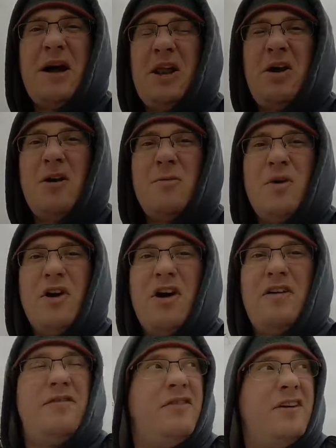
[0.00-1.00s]
my alarm went
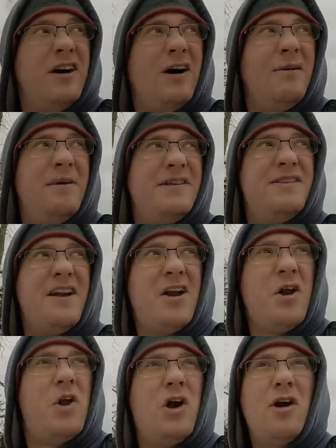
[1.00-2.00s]
off. I set
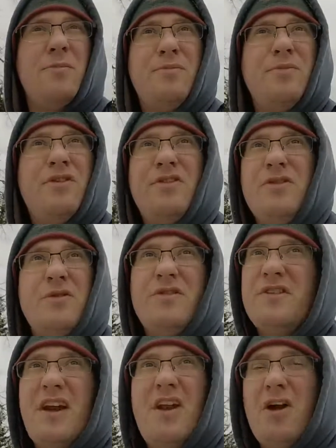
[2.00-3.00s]
an alarm. As soon
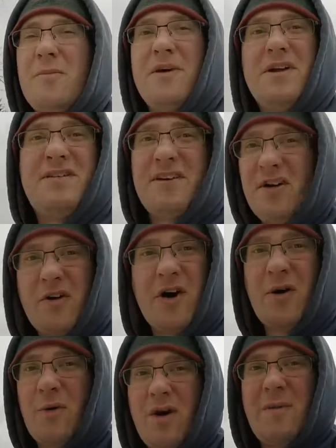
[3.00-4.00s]
as that alarm hits, I don't
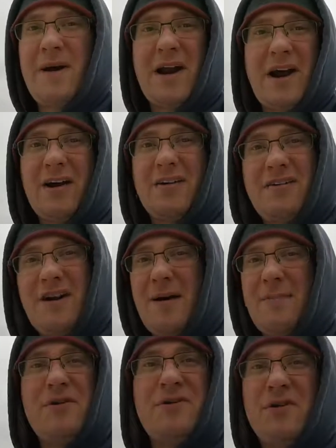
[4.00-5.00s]
care where I'm at, I gotta
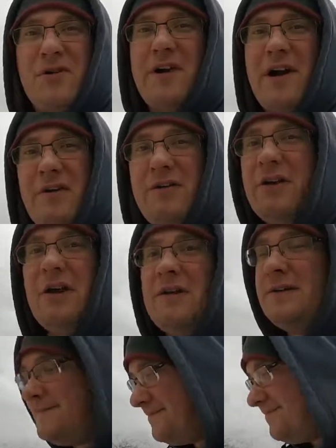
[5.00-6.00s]
stop and turn around
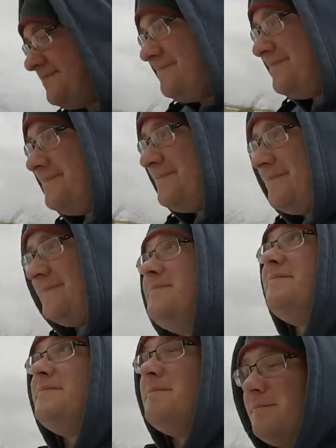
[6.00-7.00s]

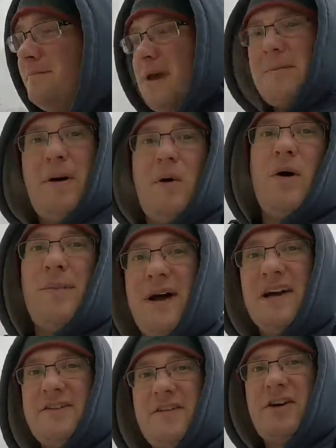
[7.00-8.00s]
and make my way
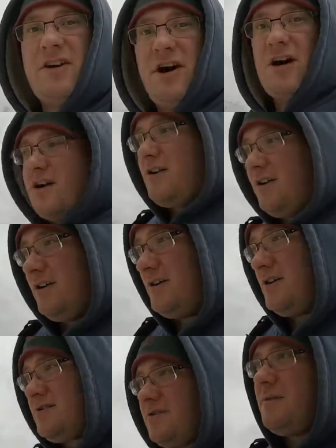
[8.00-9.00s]
back to the car
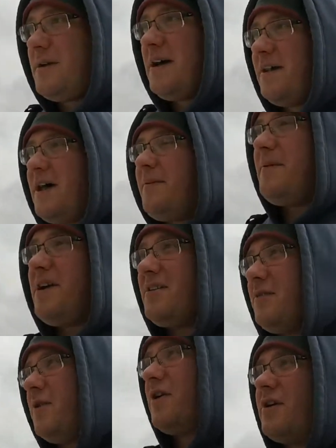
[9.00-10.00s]
so I'm not late
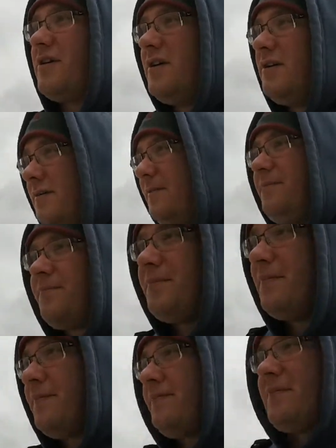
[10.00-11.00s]
back to work.
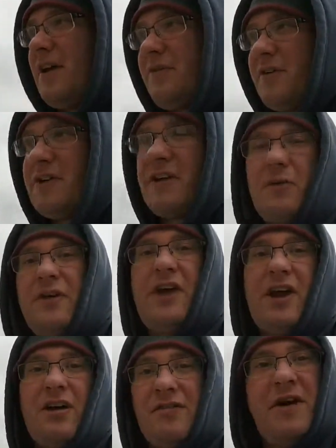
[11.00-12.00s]
I don't think they'd
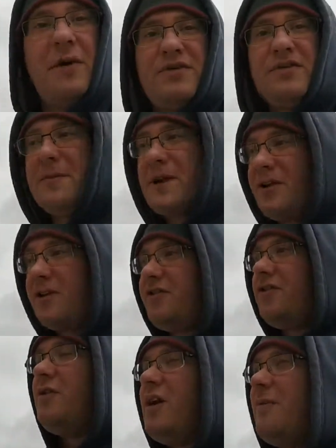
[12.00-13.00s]
really care if I was a minute or
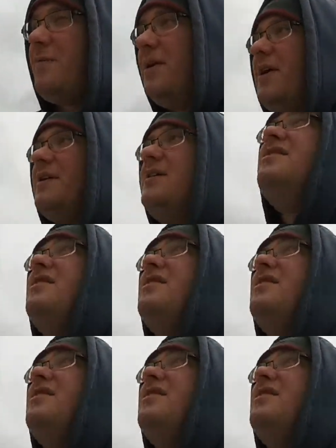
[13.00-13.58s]
two late, but